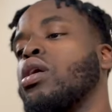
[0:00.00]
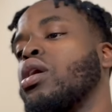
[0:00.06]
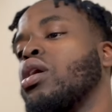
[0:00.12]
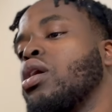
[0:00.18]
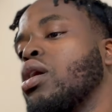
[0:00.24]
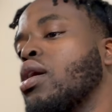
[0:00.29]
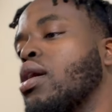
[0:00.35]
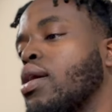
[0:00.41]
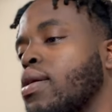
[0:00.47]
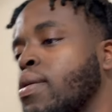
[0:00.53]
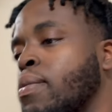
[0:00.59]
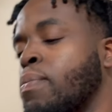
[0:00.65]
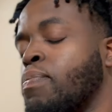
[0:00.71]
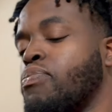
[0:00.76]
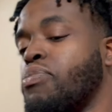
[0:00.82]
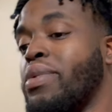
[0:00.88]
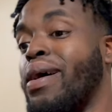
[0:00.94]

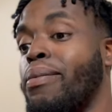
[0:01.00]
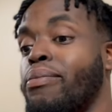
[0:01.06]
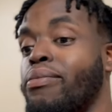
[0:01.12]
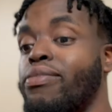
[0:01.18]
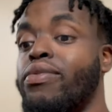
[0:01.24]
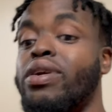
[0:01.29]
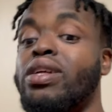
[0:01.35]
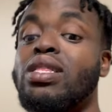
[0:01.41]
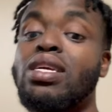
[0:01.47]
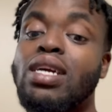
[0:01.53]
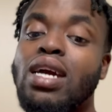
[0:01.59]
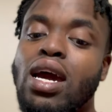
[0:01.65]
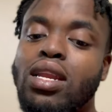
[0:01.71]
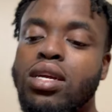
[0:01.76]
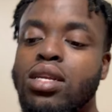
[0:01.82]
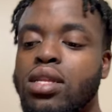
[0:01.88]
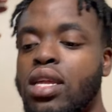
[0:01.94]
Um, I'm really
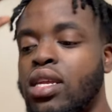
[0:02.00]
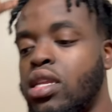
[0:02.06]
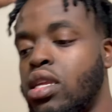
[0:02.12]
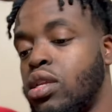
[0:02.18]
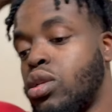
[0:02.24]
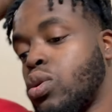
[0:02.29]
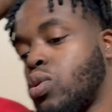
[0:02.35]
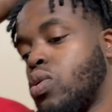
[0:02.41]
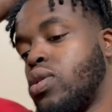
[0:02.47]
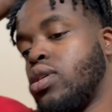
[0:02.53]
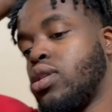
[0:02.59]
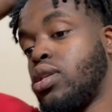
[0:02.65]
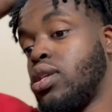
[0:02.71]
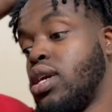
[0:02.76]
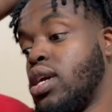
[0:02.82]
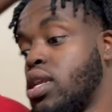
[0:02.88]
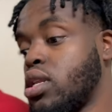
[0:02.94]
kind of leaning towards
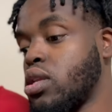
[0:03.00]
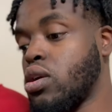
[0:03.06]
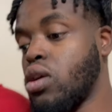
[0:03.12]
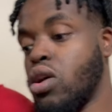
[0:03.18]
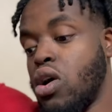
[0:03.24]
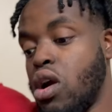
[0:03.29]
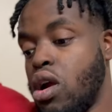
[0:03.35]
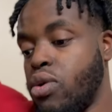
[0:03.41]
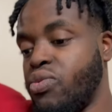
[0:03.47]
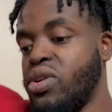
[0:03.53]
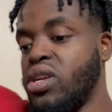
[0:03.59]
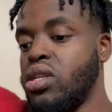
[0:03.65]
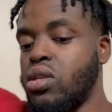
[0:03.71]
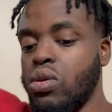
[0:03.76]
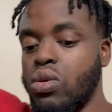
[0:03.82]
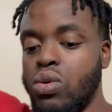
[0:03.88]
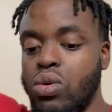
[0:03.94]
getting the car
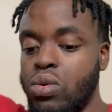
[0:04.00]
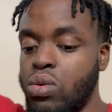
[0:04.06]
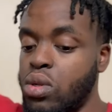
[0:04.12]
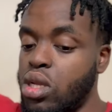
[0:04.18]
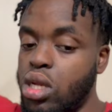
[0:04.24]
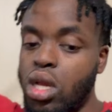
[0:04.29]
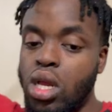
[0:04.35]
retuned.